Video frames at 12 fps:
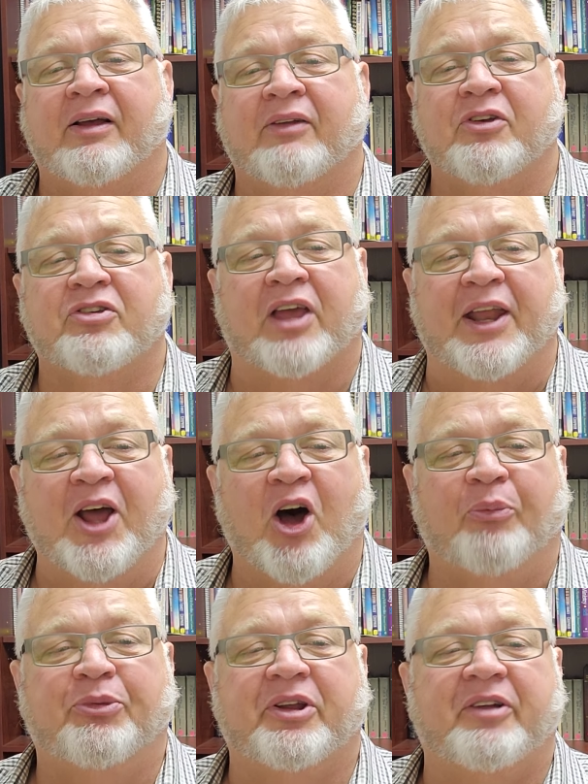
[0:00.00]
This can
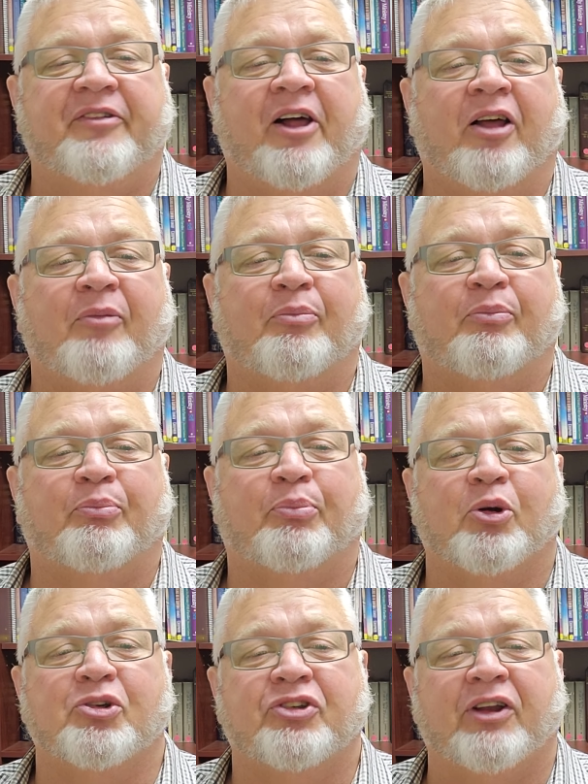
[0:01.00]
help to develop
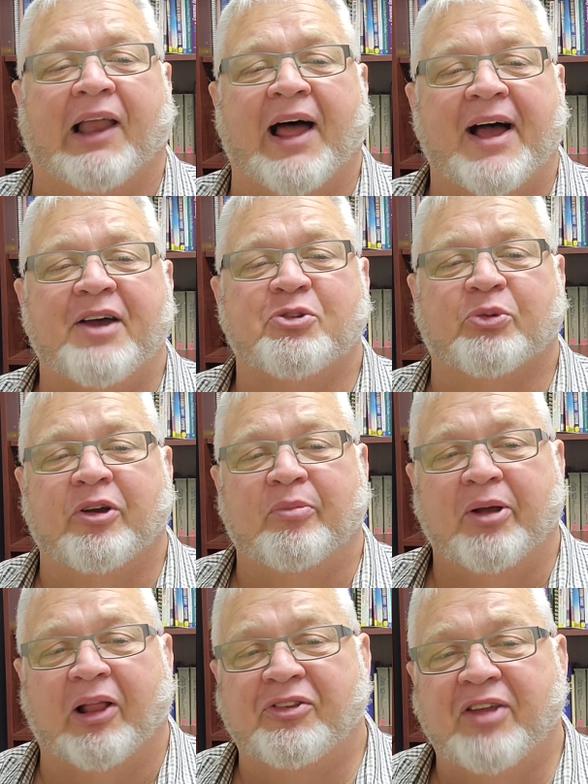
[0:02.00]
personalized
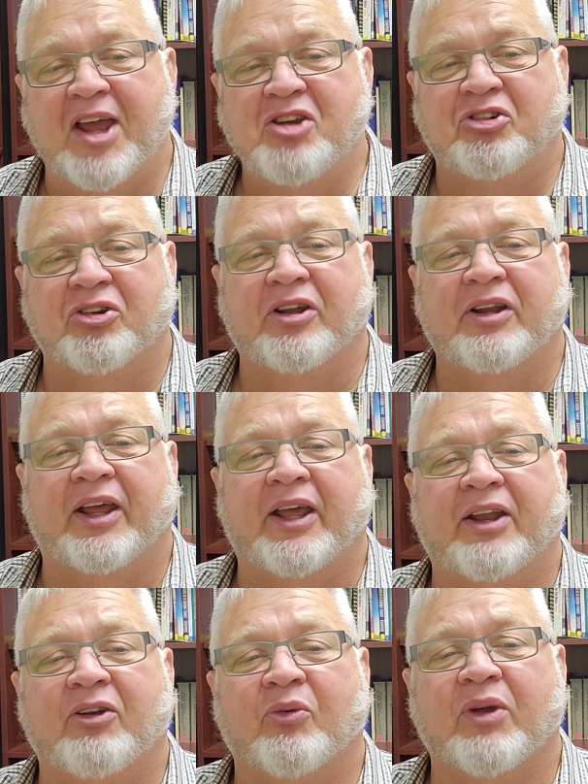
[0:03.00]
rehabilitation
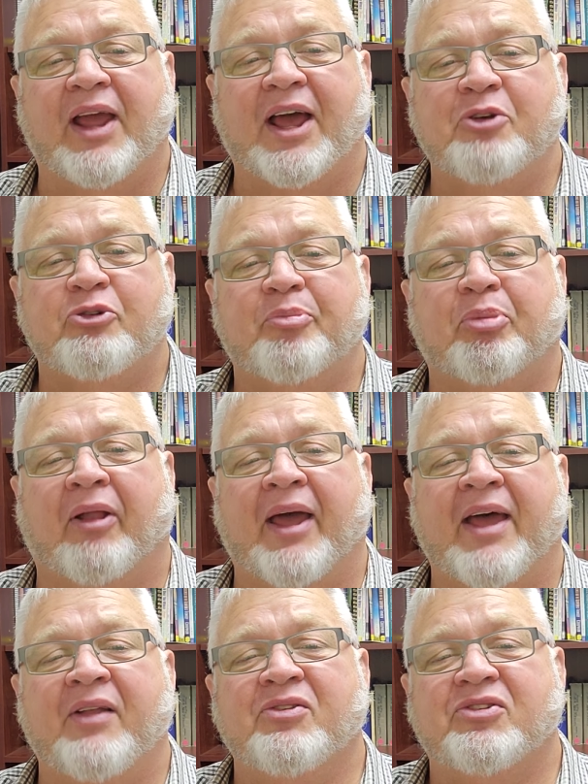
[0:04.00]
and reentry
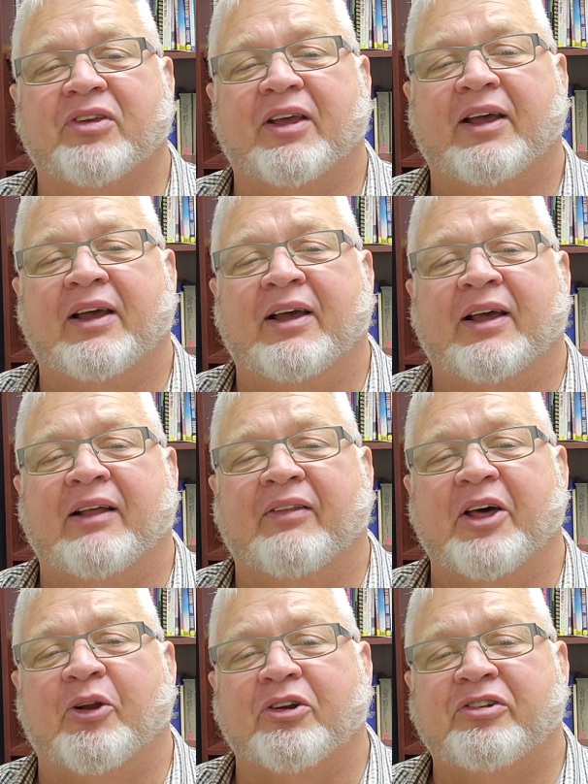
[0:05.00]
plans
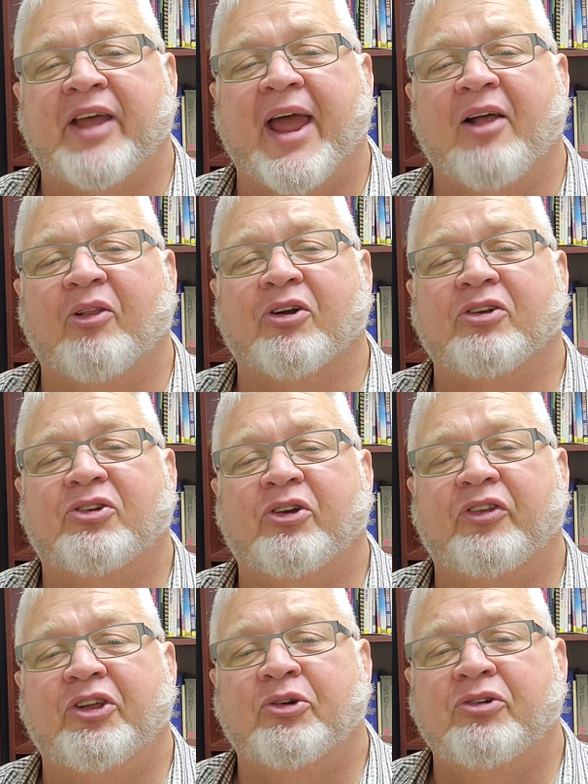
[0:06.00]
that are tailored to
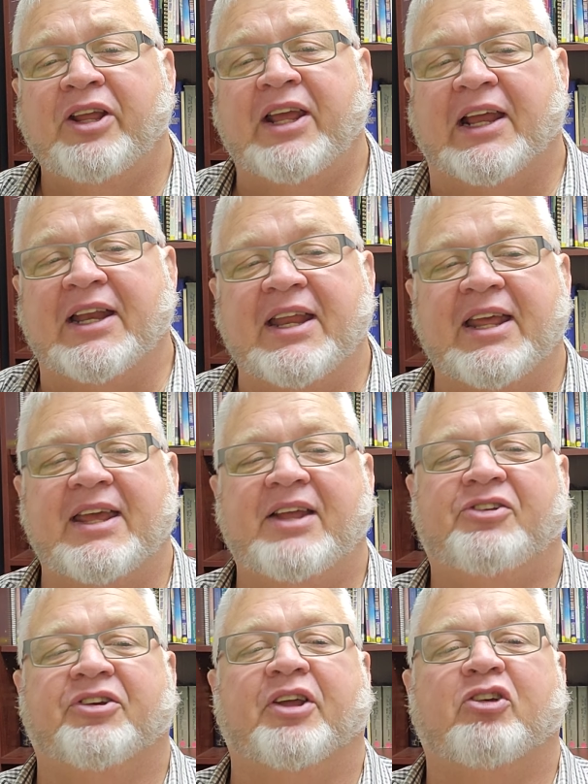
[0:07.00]
the unique
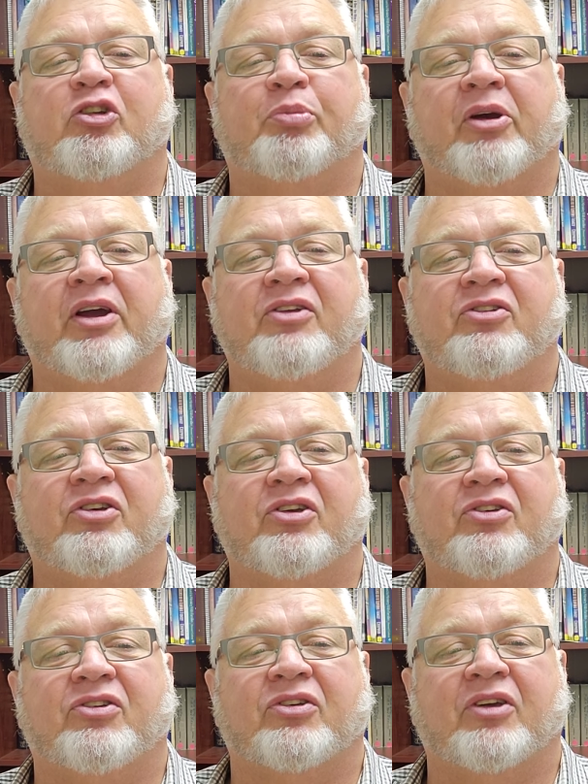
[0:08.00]
needs and
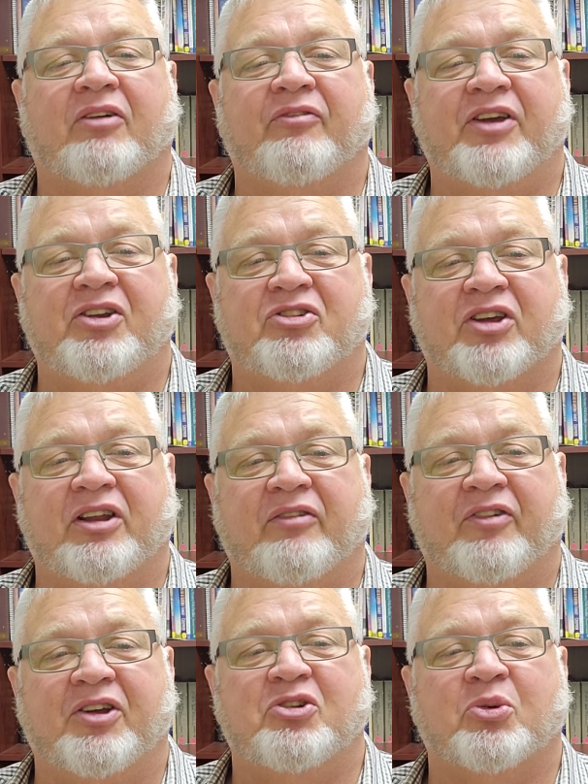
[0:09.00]
experiences of each
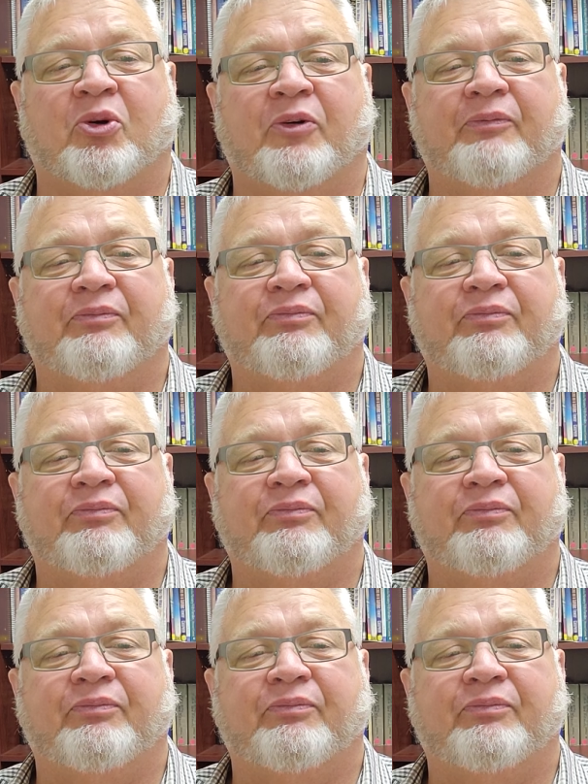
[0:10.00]
individual.